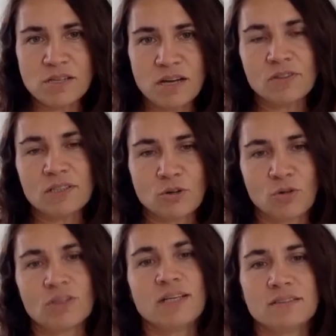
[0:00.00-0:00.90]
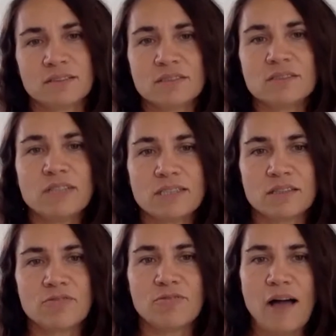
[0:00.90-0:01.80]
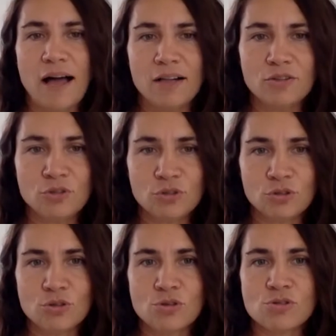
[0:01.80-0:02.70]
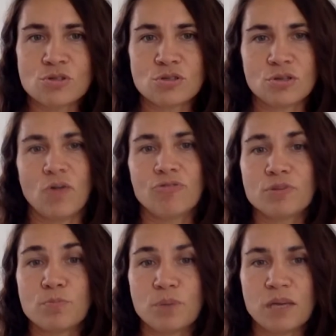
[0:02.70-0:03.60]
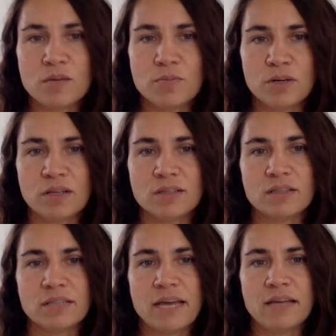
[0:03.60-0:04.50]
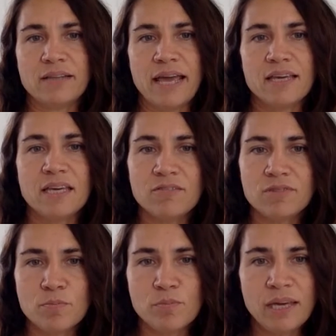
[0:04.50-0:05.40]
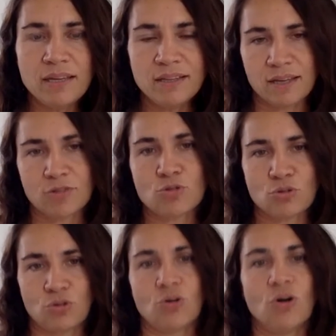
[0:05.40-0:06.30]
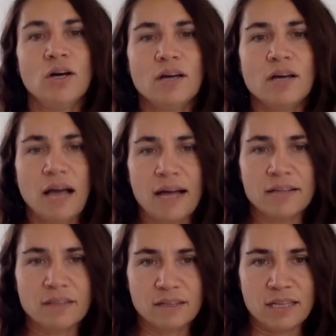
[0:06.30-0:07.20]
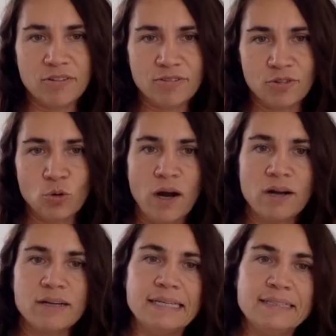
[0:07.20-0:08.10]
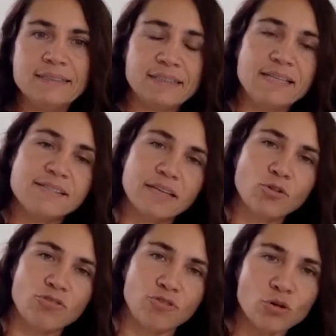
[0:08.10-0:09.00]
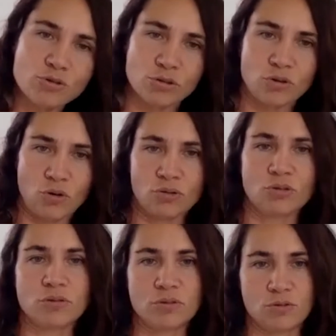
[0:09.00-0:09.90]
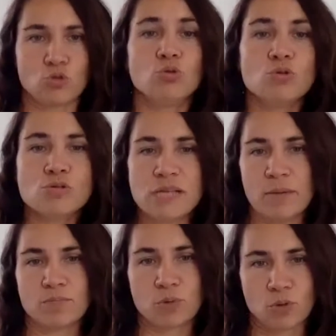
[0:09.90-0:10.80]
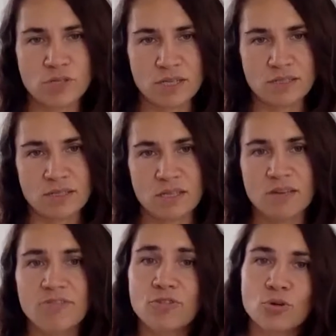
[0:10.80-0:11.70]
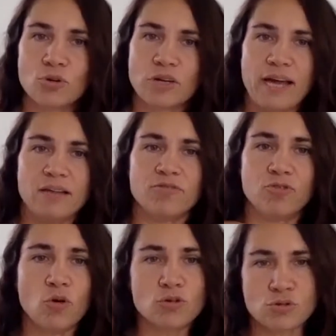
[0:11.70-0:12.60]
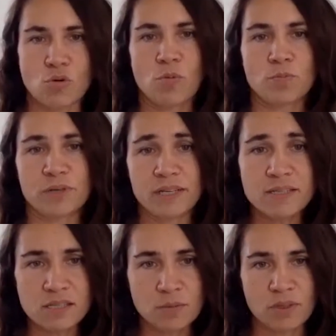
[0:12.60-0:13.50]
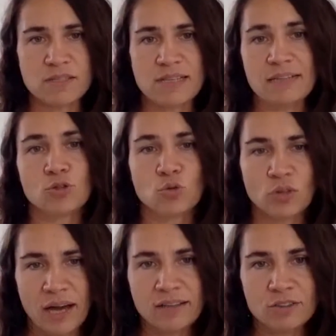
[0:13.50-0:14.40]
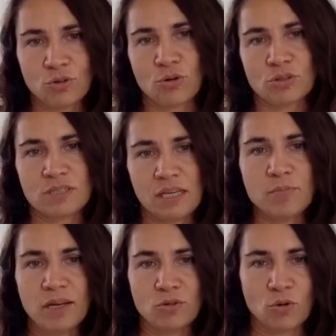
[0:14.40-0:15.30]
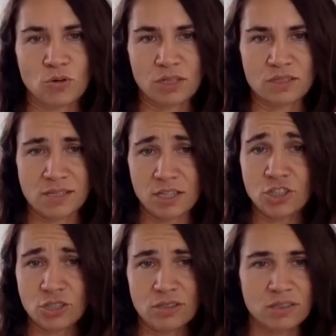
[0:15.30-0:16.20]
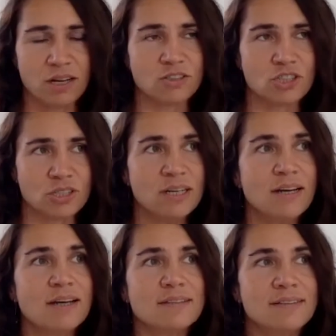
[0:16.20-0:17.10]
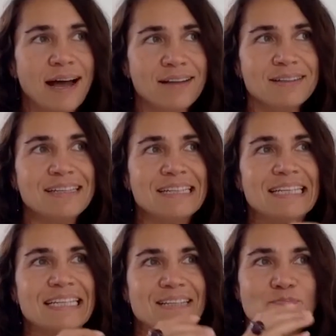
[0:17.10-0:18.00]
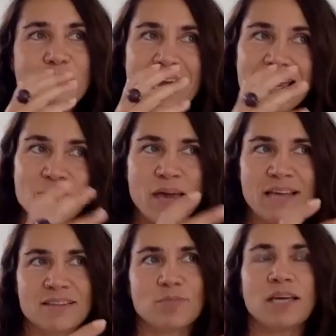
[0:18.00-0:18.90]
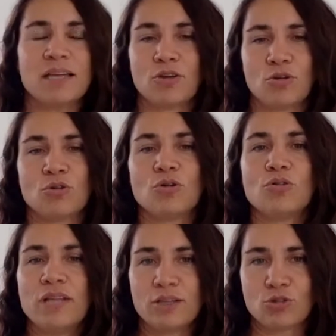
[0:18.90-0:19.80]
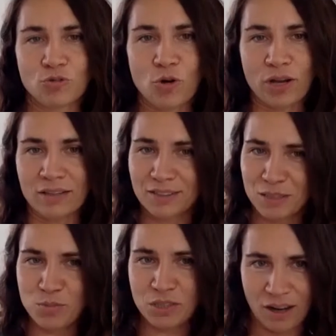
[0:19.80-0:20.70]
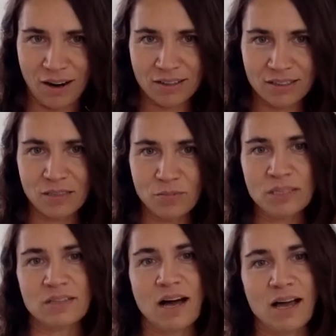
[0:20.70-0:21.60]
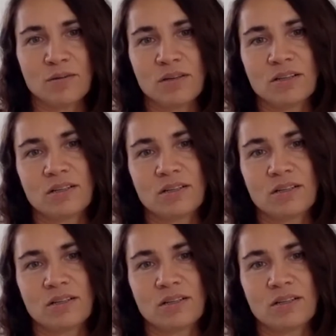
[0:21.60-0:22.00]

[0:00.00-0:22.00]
are really correlated with the values of the people. They give the meaning to you. And if you are instead of focusing on tools and processes, if you can focus on principles that unite your team and organizational culture, then maybe at the beginning you need to work a little bit harder, but I